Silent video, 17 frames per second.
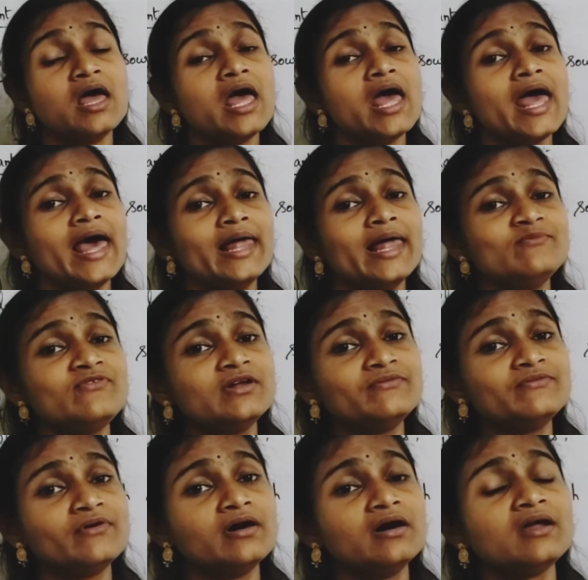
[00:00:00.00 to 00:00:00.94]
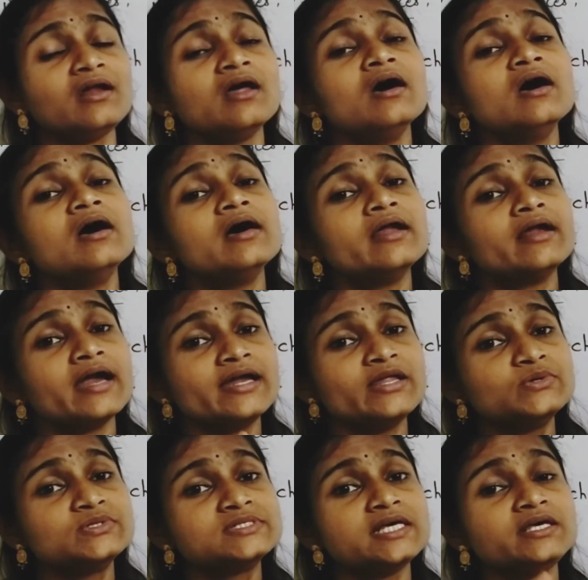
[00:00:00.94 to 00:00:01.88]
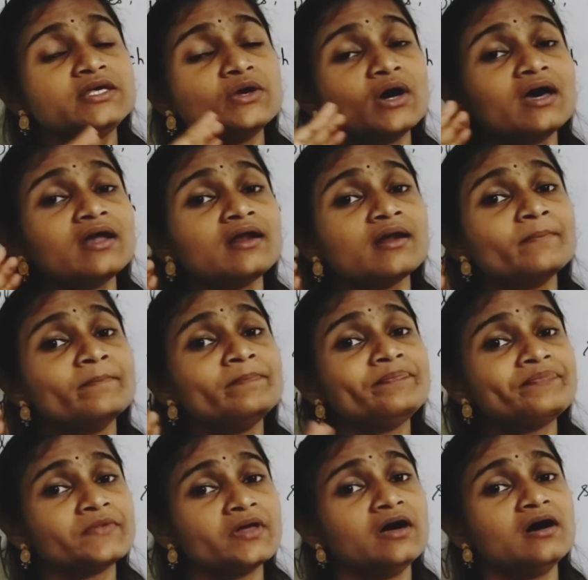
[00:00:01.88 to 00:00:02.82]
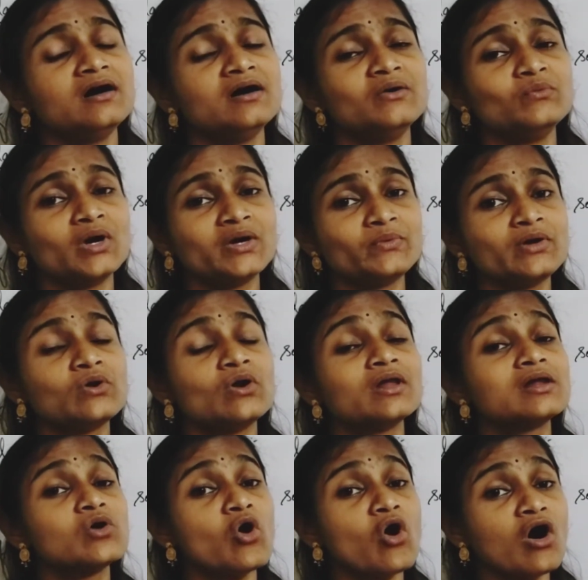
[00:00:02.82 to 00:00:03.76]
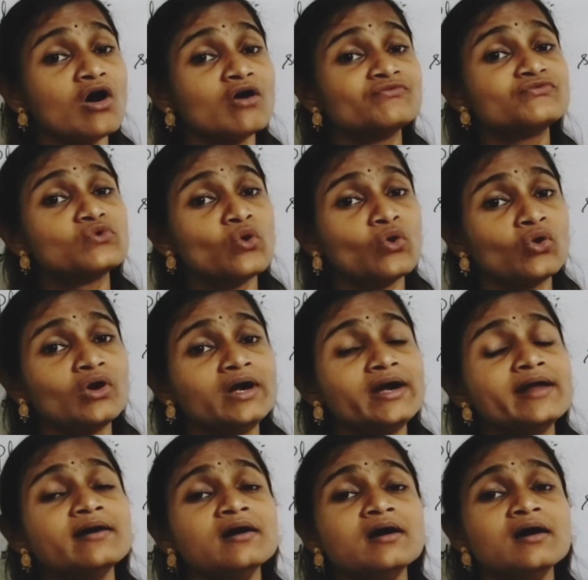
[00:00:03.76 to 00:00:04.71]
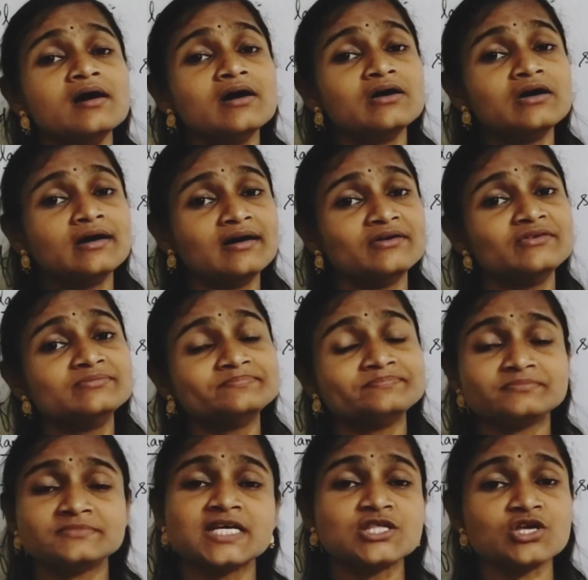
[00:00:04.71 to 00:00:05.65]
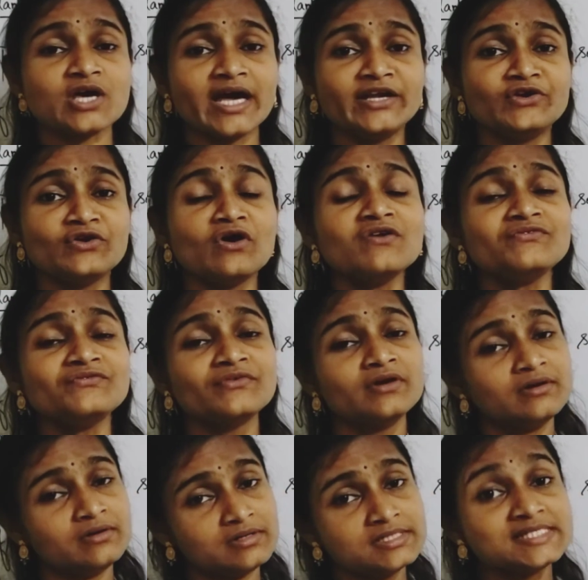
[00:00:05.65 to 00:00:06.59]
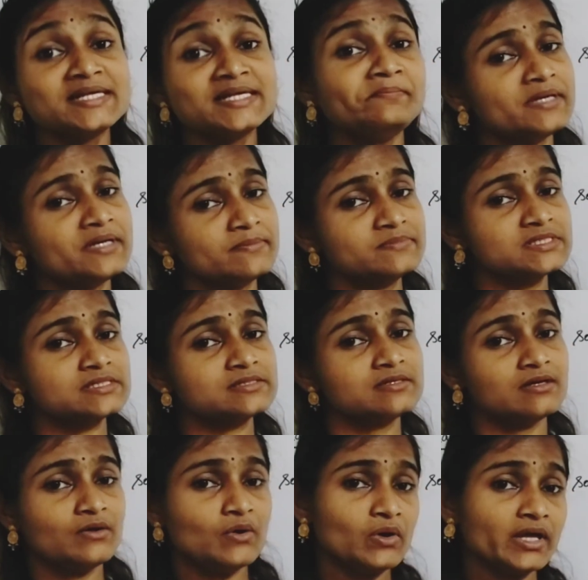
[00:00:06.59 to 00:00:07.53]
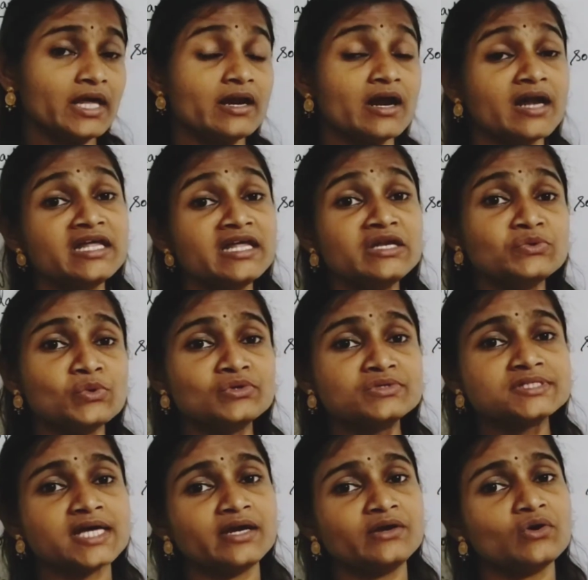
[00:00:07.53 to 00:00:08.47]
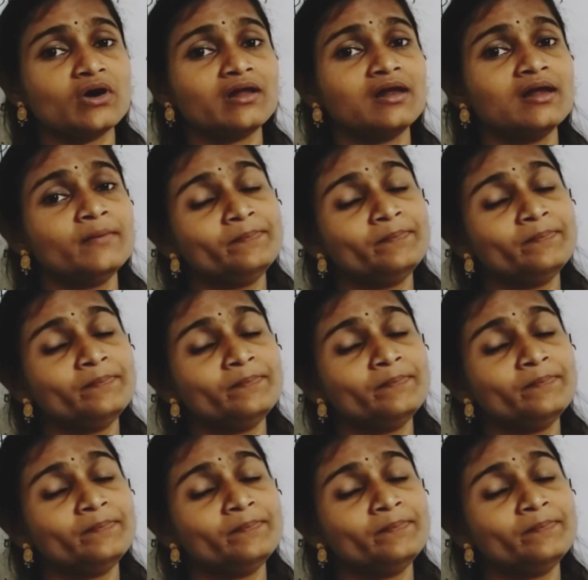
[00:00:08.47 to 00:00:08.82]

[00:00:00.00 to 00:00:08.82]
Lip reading: Helpful for reducing your what we call cough, cold, such kind of symptoms. Okay, running nose and all.